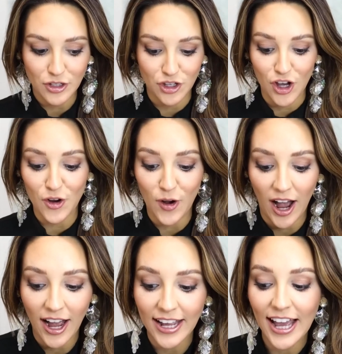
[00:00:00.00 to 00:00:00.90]
So
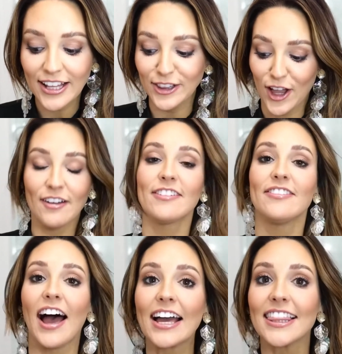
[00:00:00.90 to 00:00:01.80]
I love the
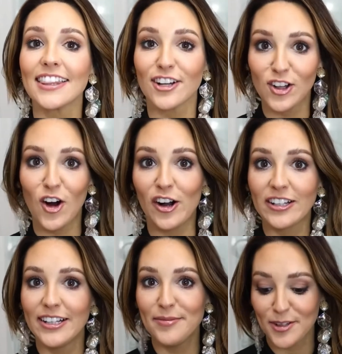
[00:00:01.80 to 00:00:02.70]
fact that the claw
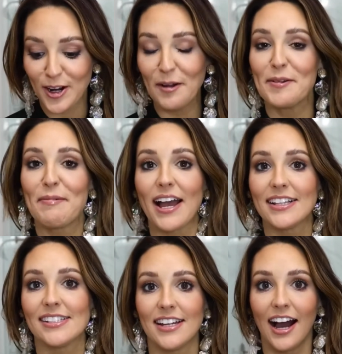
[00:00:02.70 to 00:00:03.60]
clips are coming back
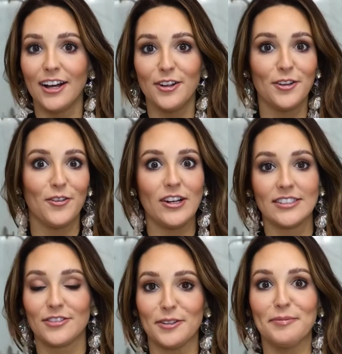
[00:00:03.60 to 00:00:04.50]
in style, the
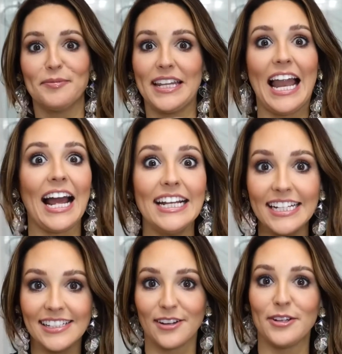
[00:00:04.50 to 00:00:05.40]
ones from the
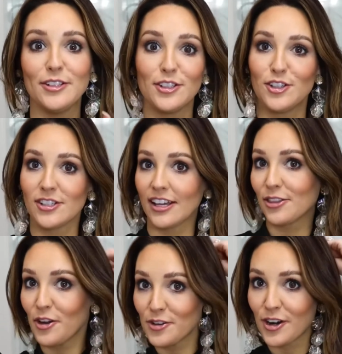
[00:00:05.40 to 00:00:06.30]
90s that we used to just like
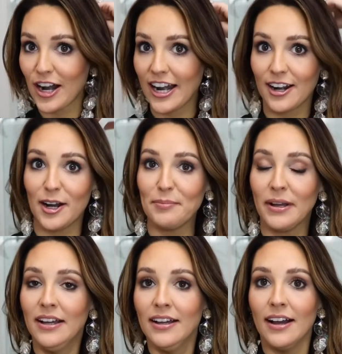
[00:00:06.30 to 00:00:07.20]
throw your hair up.
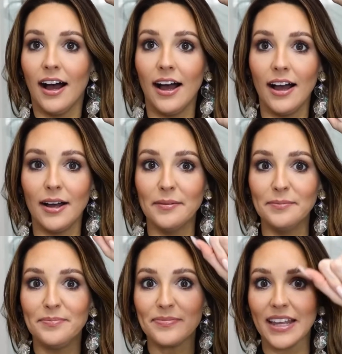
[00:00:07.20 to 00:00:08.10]

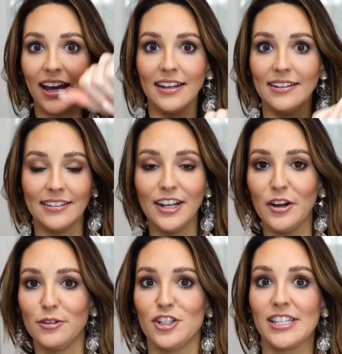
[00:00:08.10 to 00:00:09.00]
And you know,
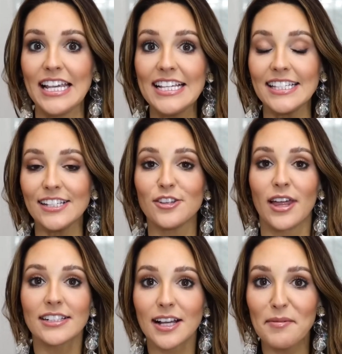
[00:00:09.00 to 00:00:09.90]
it was just easy. So
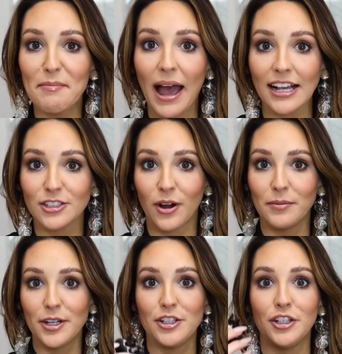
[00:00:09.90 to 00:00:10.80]
that's coming back. So I'm
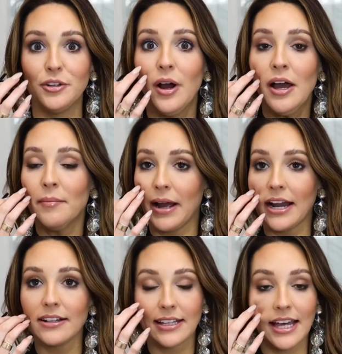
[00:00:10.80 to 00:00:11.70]
gonna do my
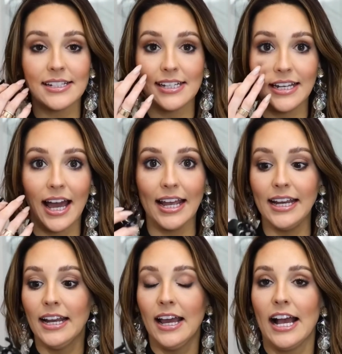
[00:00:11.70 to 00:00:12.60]
hair like that
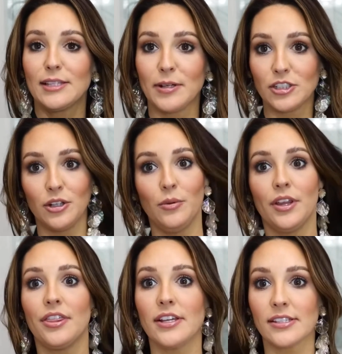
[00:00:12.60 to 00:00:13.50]
tonight, especially
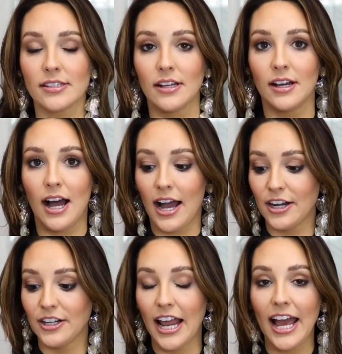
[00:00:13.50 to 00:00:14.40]
with this
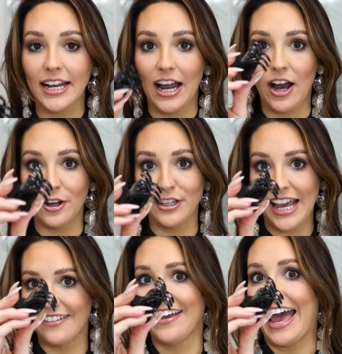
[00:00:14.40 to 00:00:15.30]
higher neck. Now I
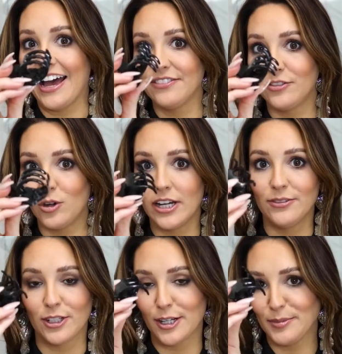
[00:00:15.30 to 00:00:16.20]
only have half of one.
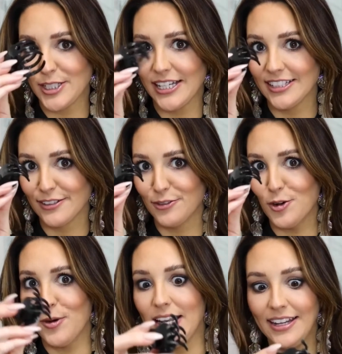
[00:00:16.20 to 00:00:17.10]
We're gonna pretend it's a
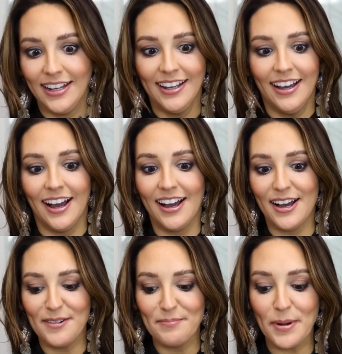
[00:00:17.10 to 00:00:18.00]
full one.
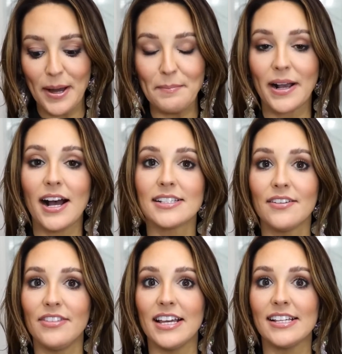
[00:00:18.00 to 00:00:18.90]
But because
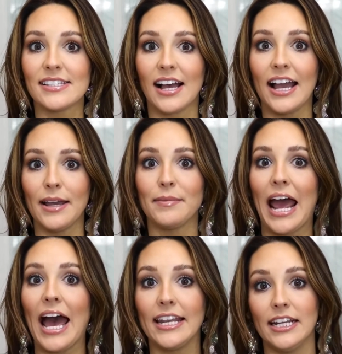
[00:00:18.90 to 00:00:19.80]
of this, I am gonna
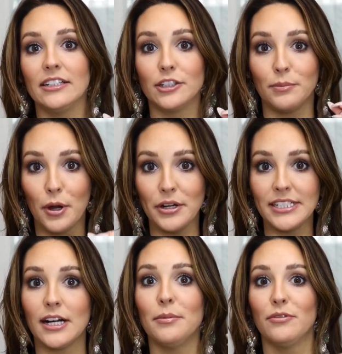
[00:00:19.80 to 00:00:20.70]
add in a little
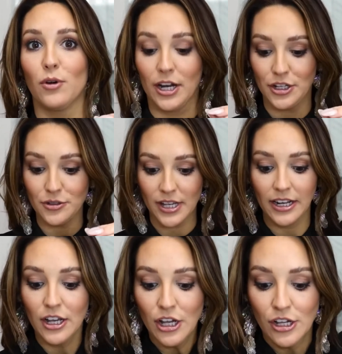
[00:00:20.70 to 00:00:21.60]
ponytail before I use
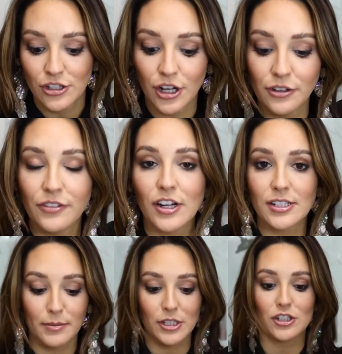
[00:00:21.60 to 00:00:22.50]
it. So first
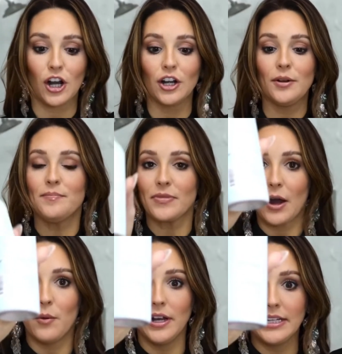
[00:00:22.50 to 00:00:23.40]
I'm gonna start,
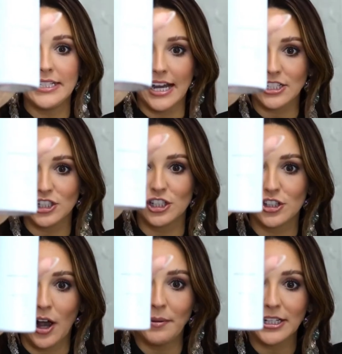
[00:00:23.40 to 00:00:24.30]
I want texture.
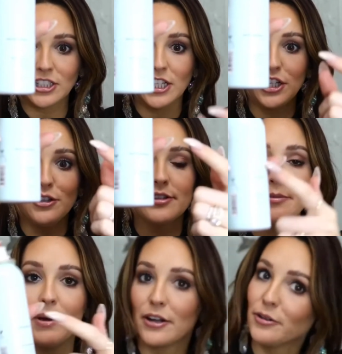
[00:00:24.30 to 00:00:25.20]
So I'm actually gonna use
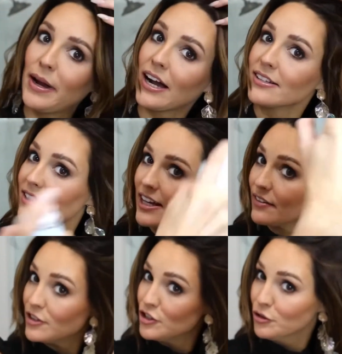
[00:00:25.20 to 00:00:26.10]
the bedroom hair instead
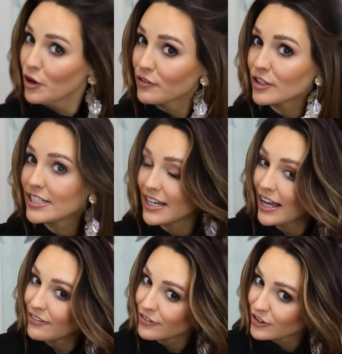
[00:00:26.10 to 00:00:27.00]
of the do-over
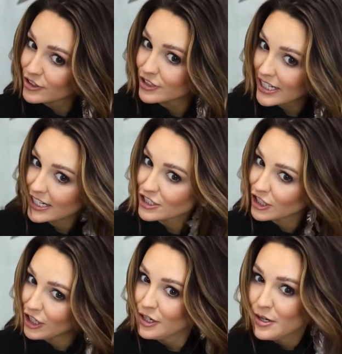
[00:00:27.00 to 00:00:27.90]
today for the
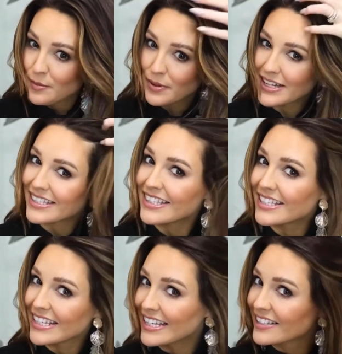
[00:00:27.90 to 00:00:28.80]
texture, because
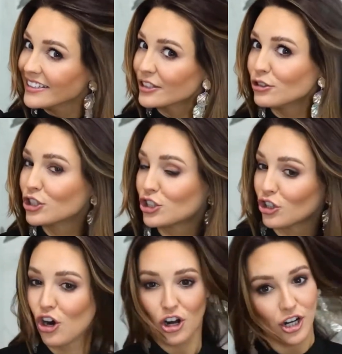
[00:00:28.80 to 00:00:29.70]
this is a little
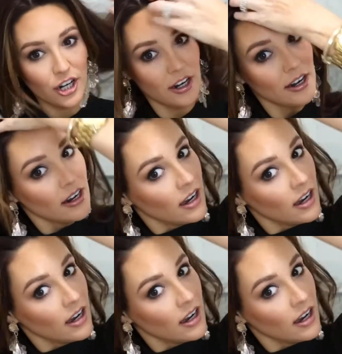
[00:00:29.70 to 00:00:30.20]
stronger.